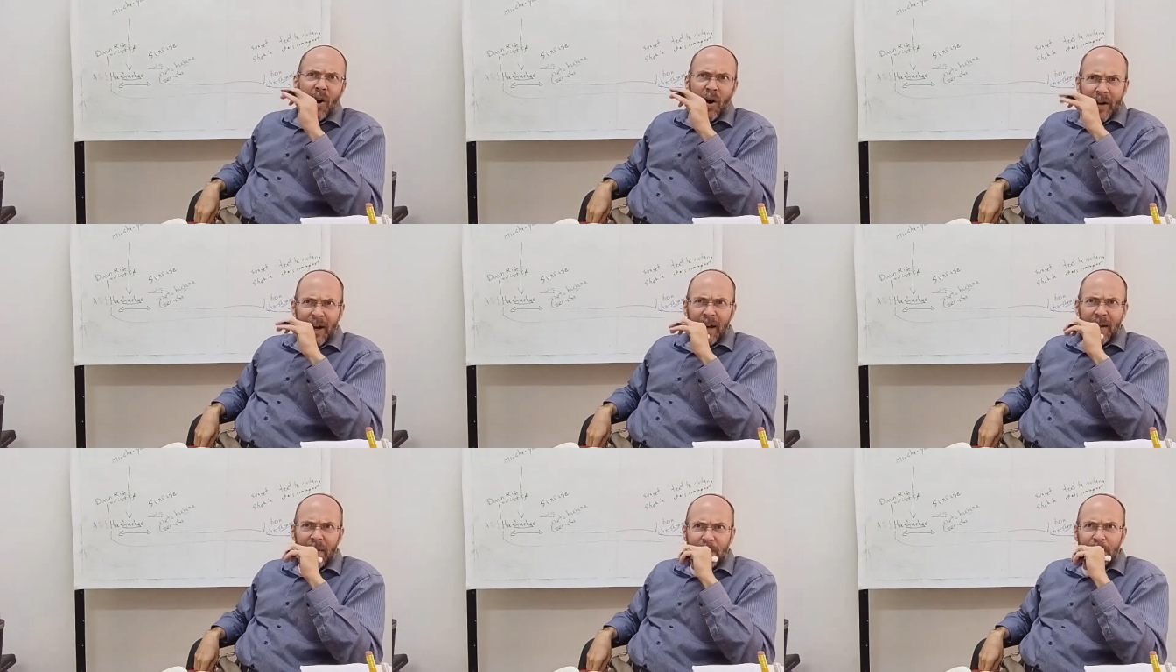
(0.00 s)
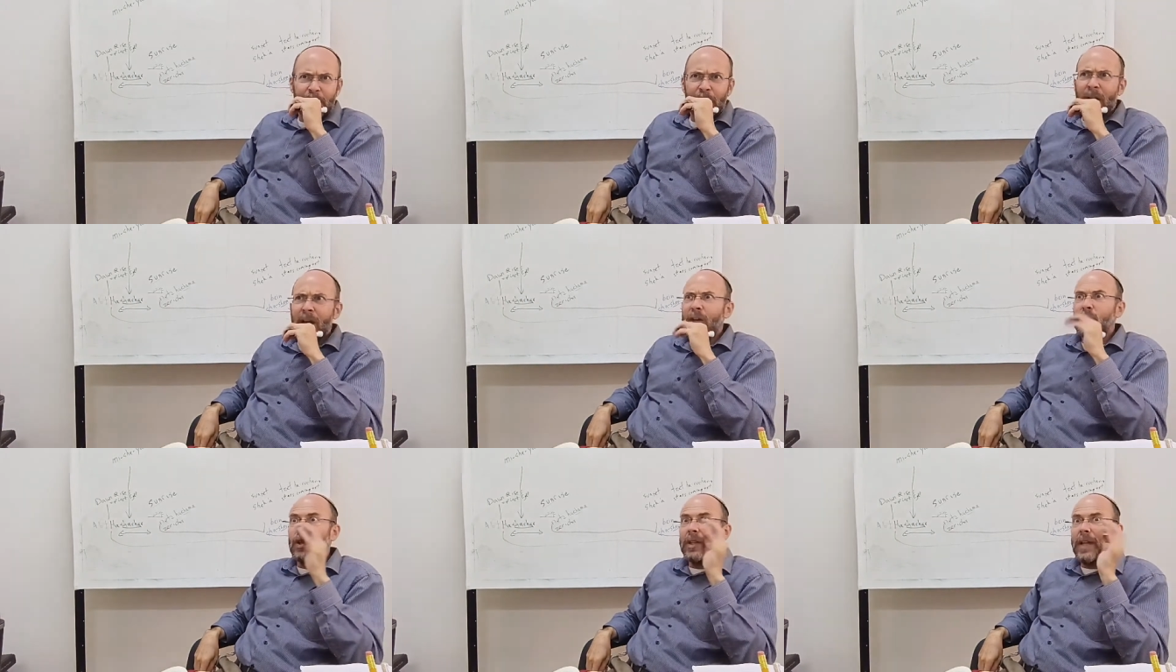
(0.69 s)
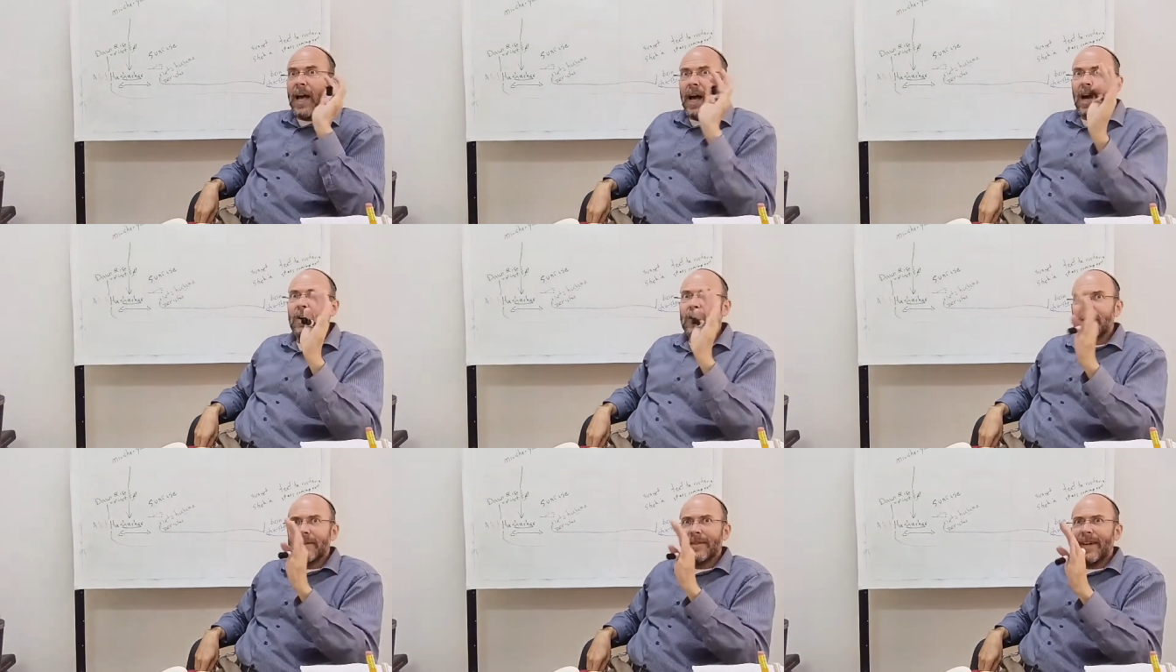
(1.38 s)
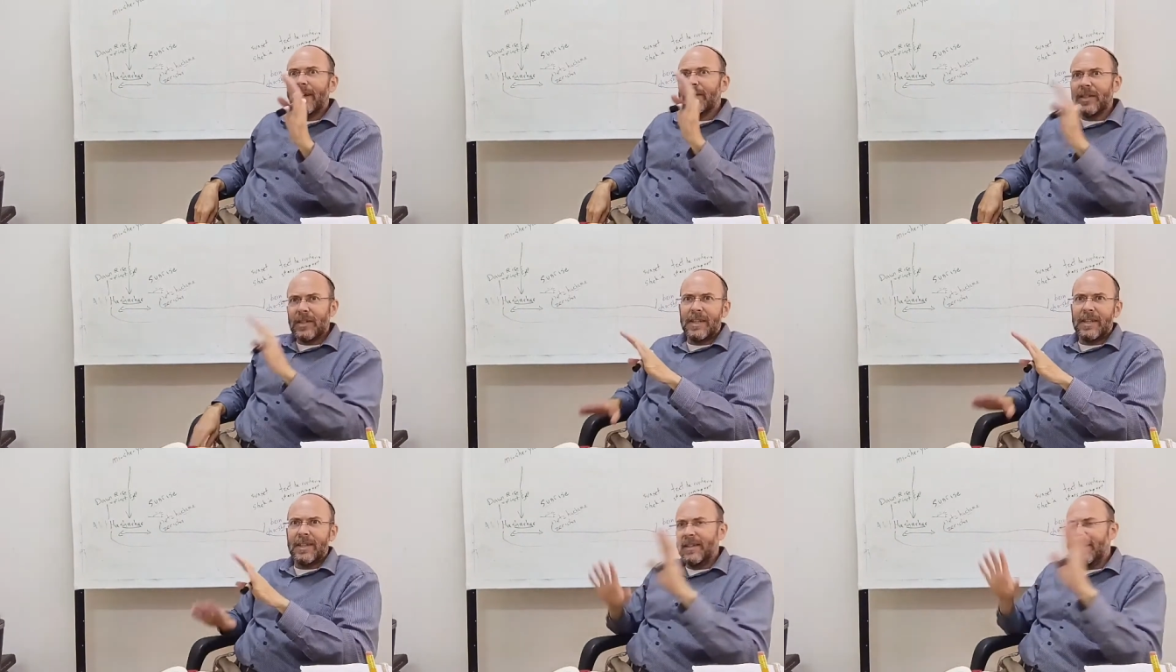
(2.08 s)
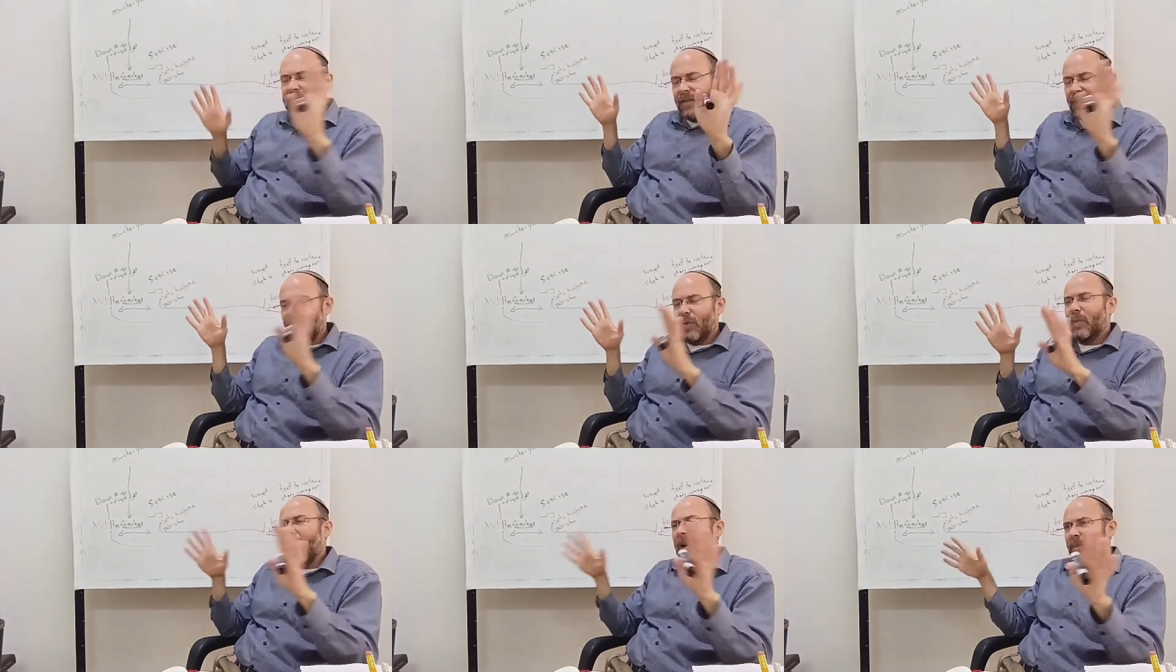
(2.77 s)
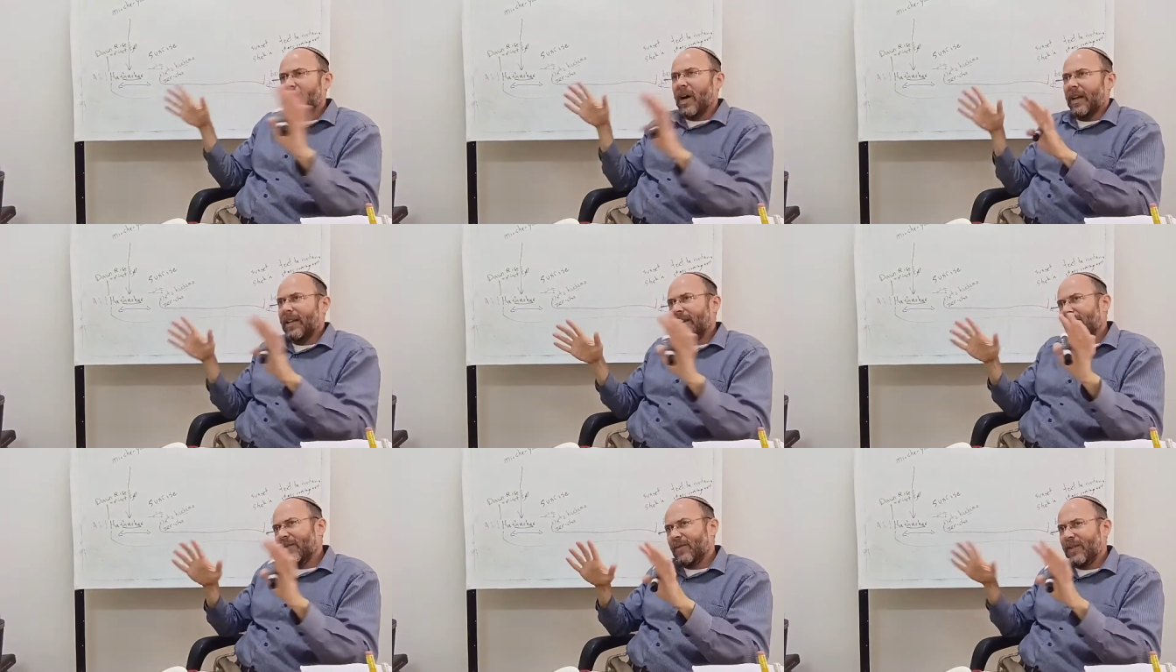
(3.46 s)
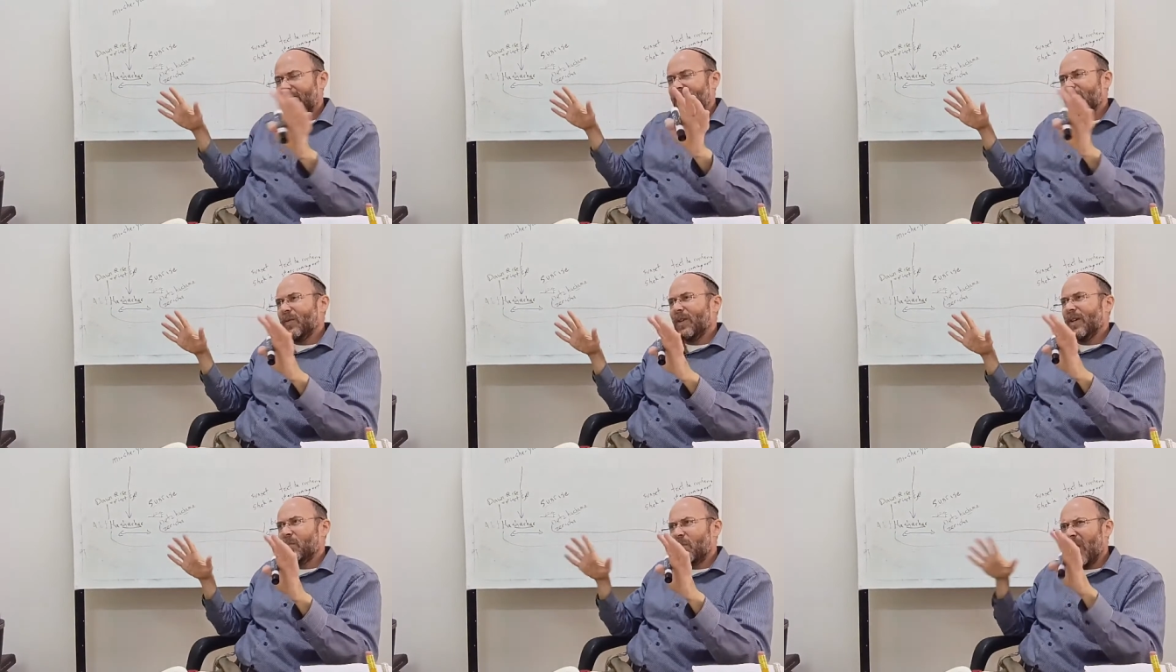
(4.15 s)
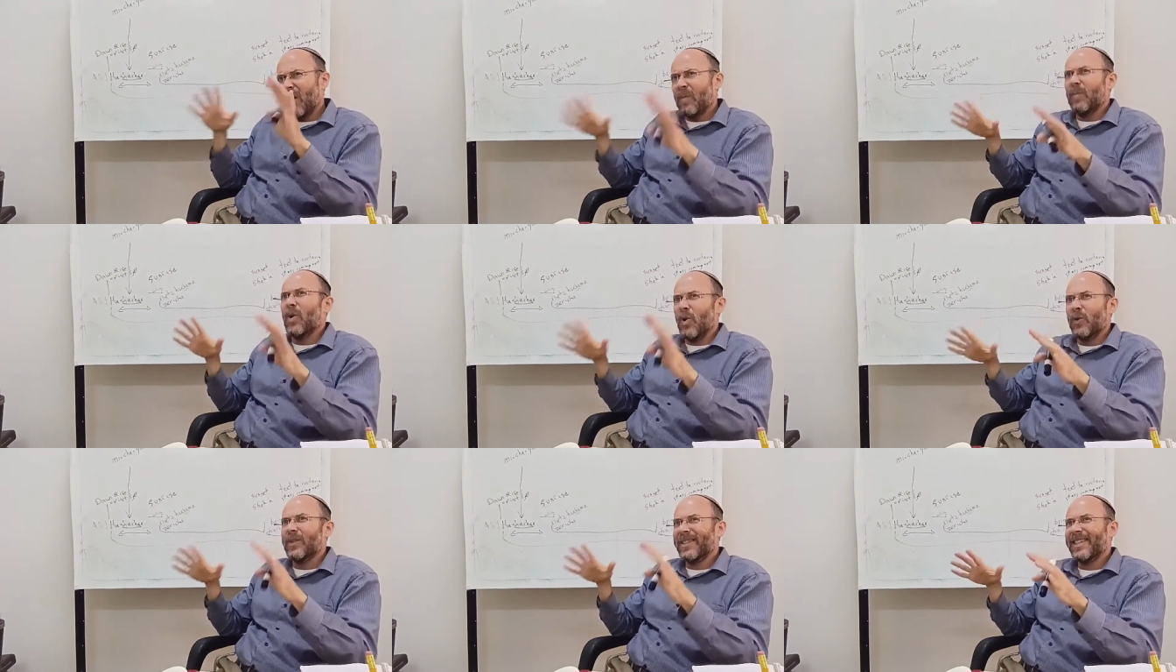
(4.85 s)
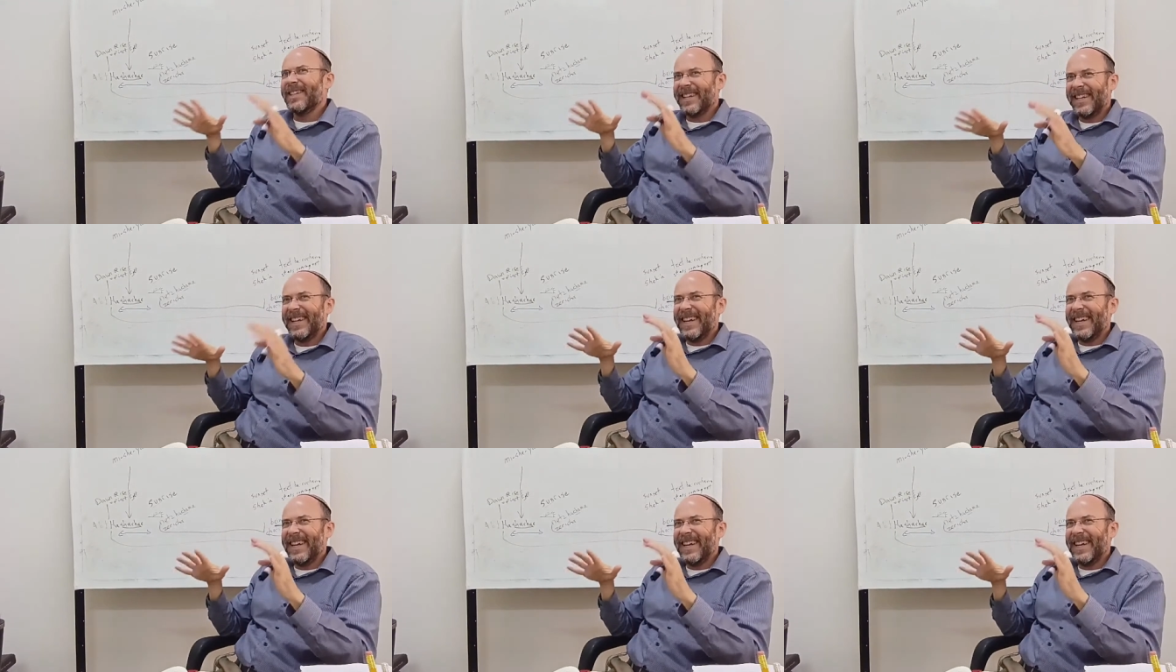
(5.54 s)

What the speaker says: Okay? So now, I'm just giving you a bottom line here. This is really bare bones.